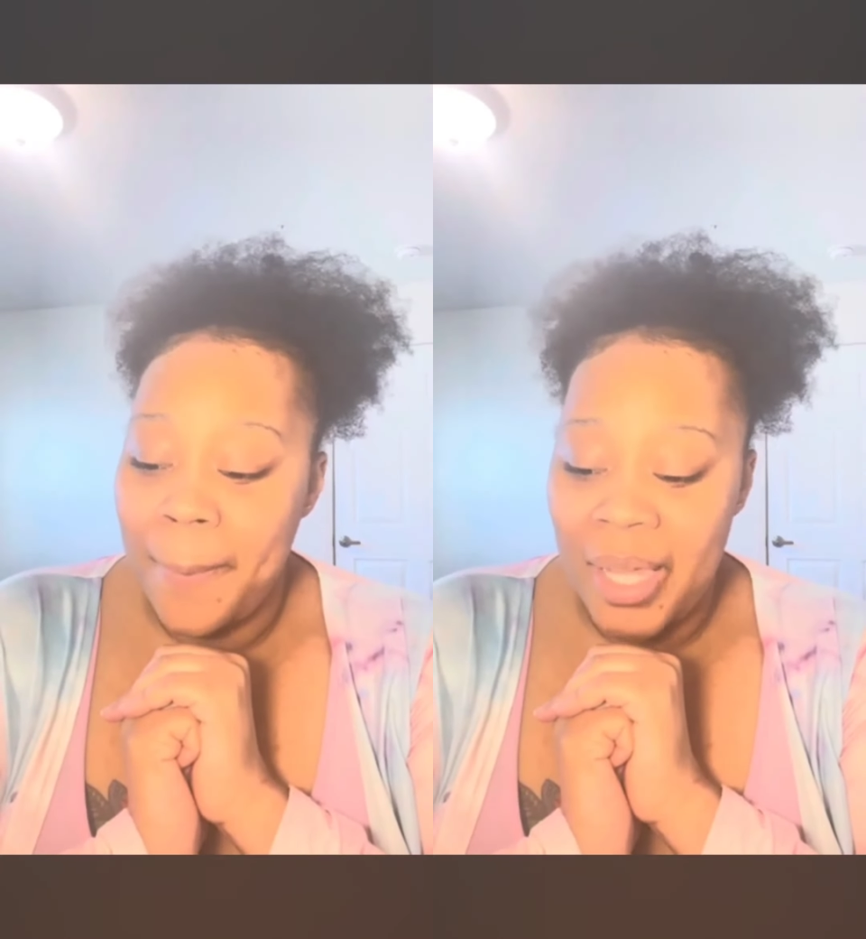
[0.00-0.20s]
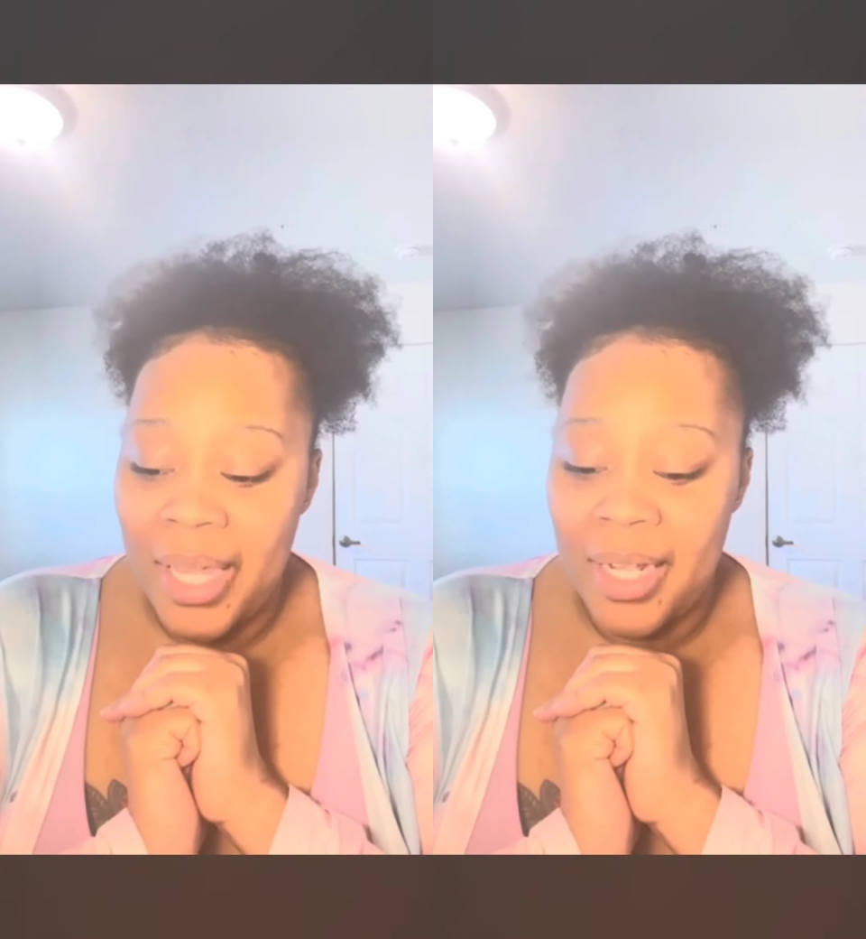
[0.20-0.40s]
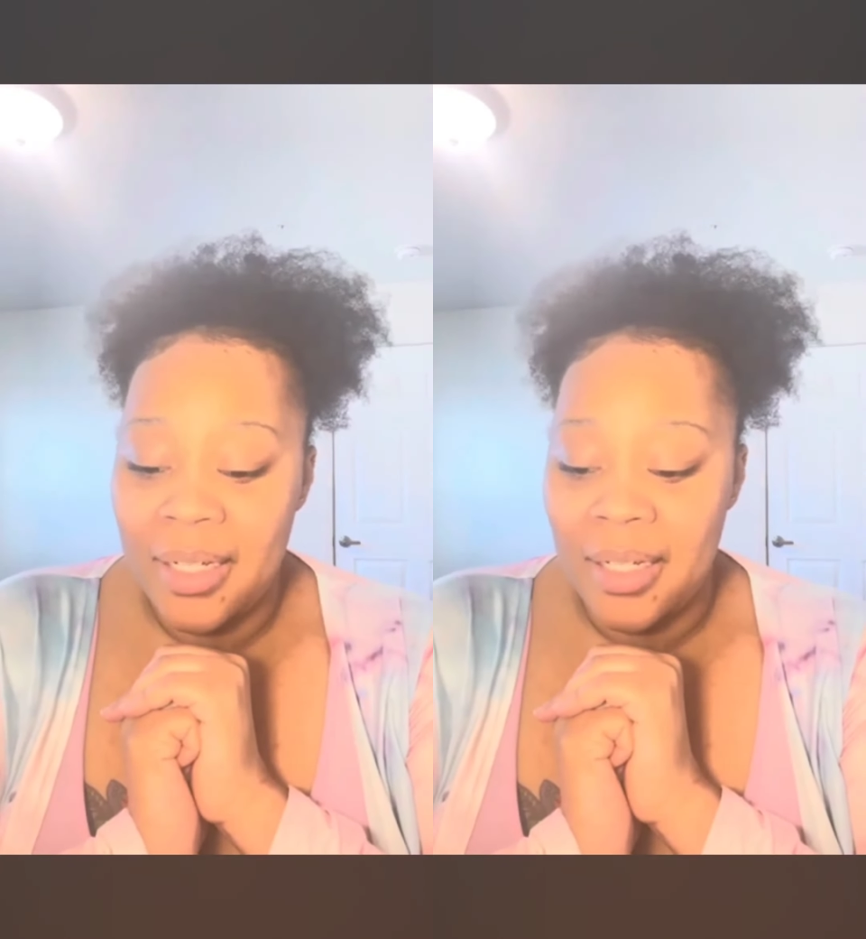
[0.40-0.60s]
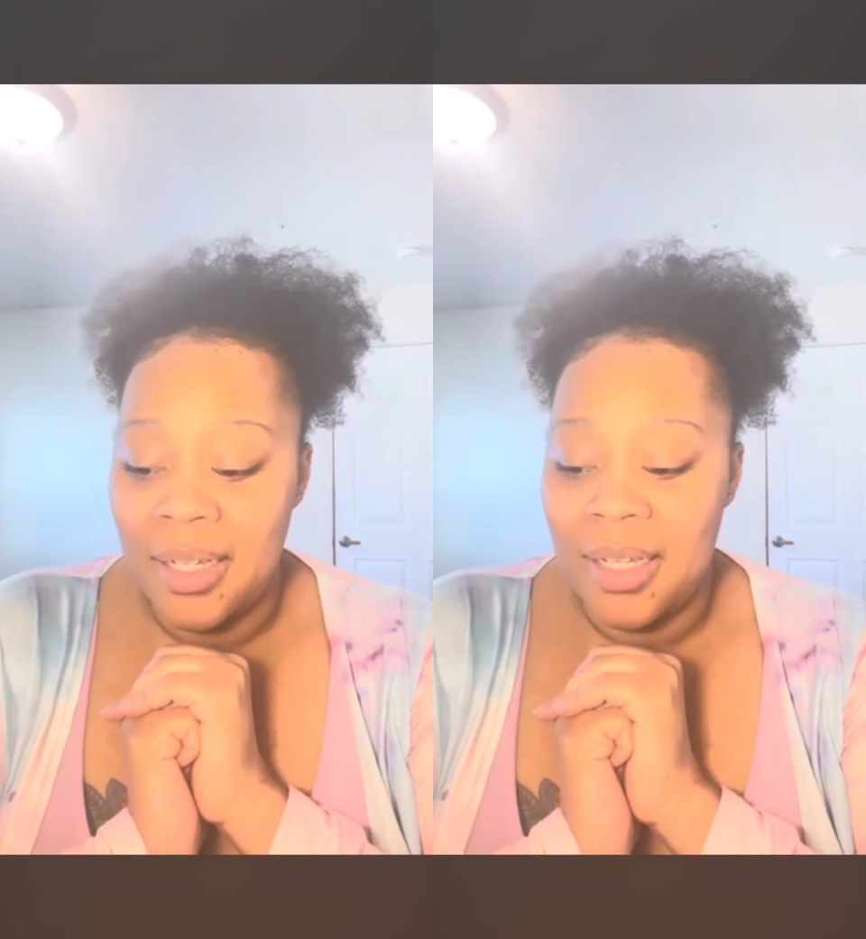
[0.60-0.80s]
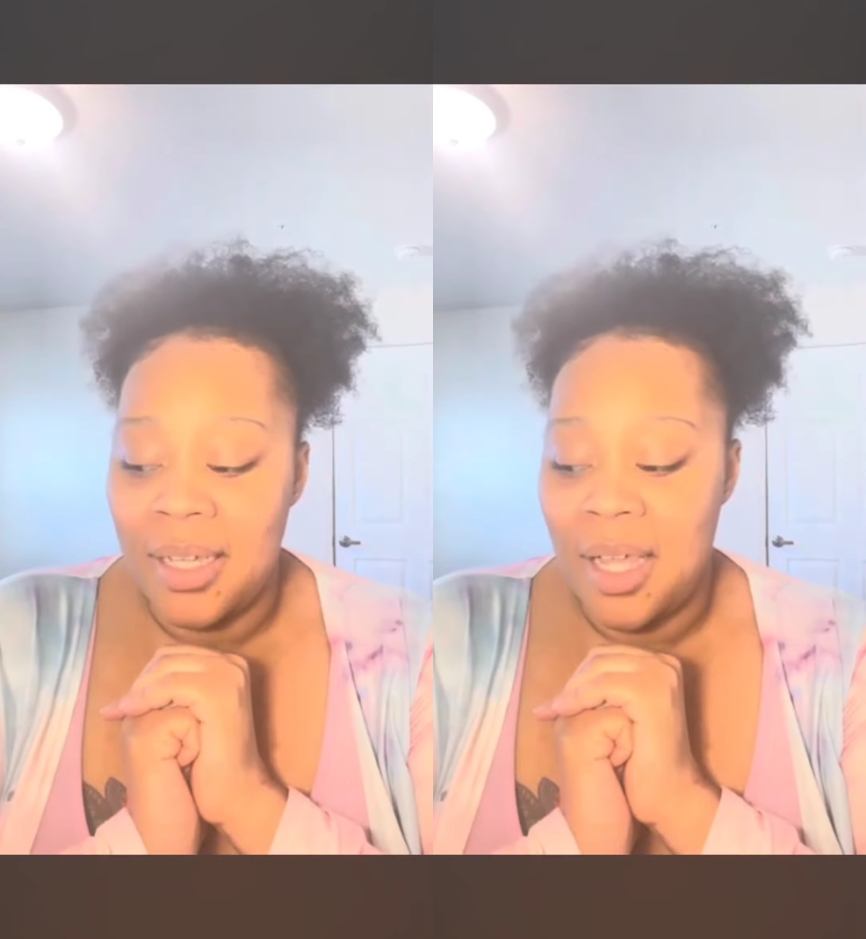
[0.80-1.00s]
but
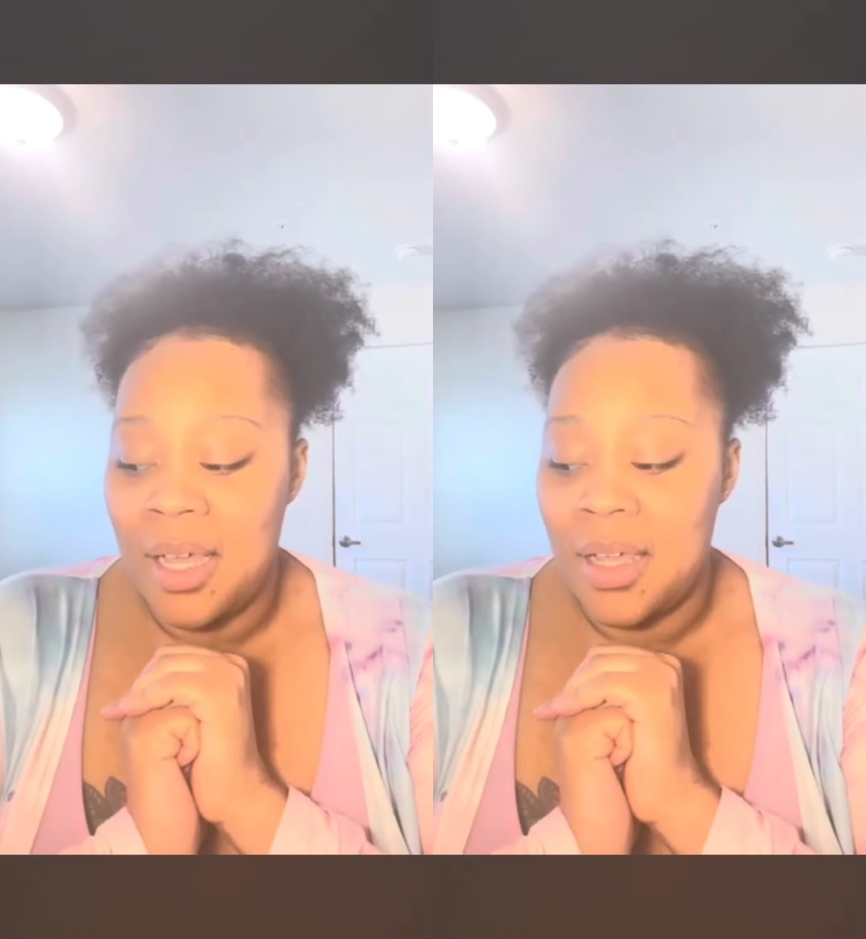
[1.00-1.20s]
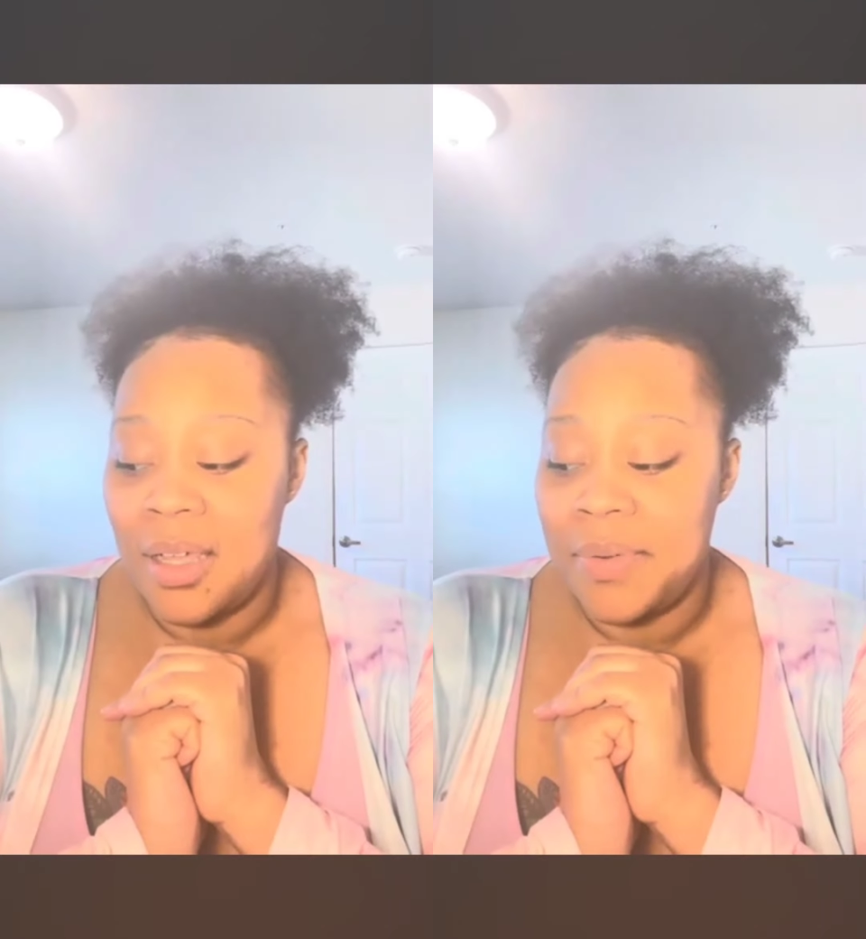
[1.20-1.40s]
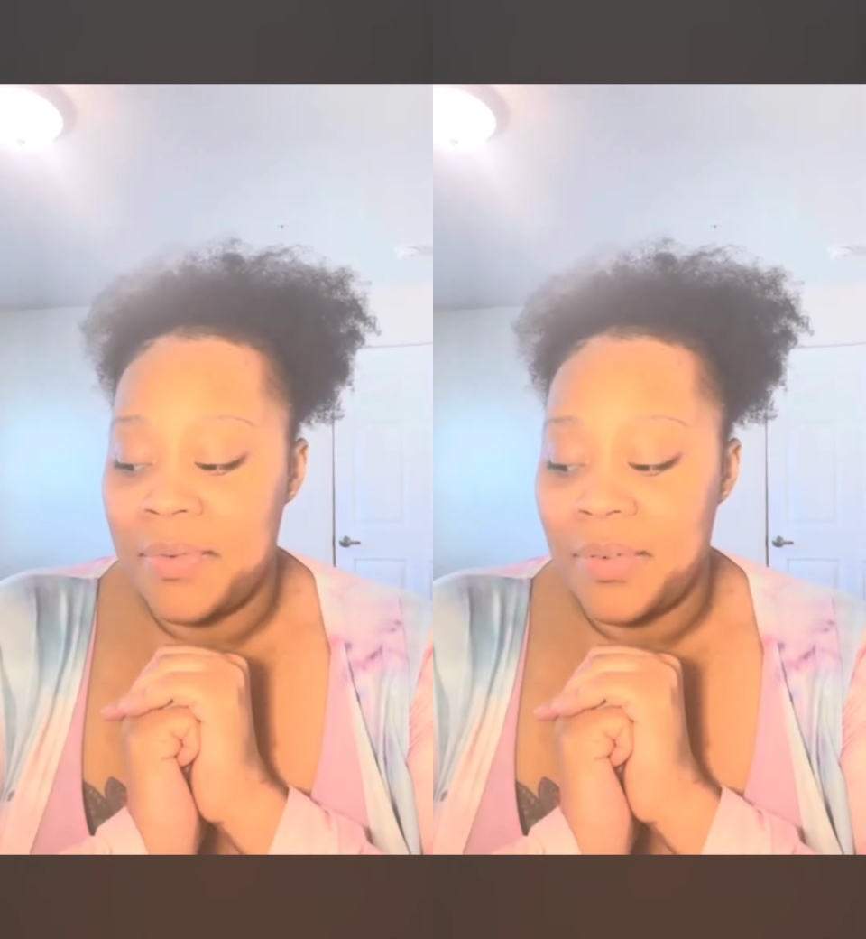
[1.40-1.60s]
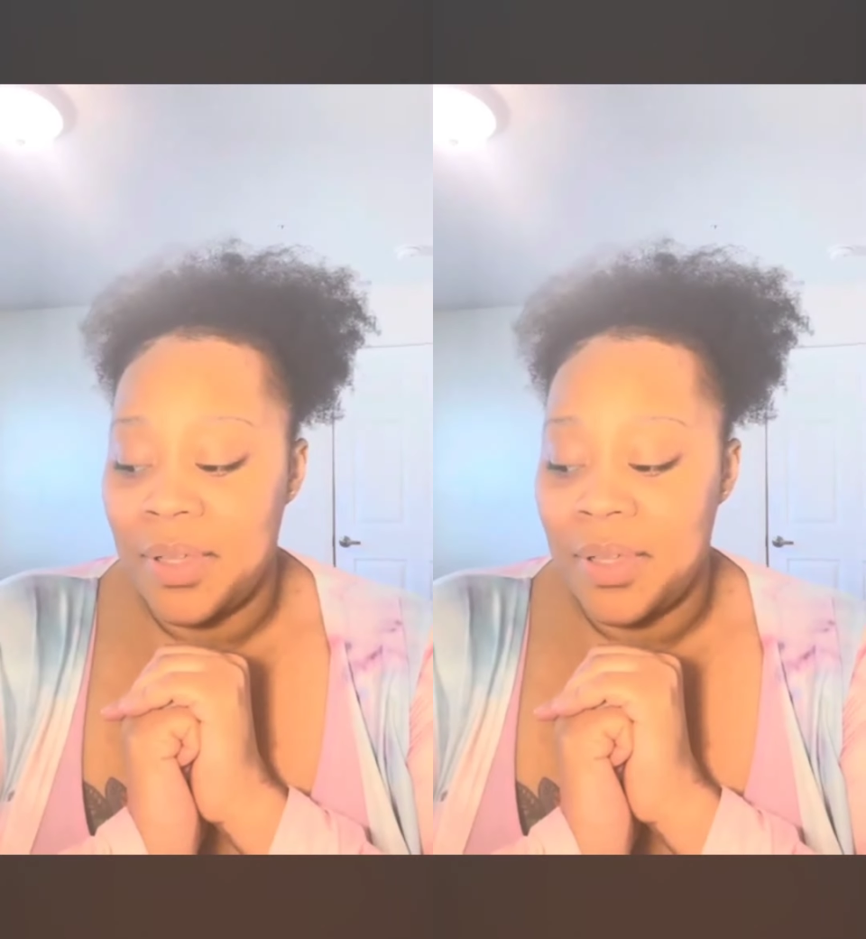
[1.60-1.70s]
of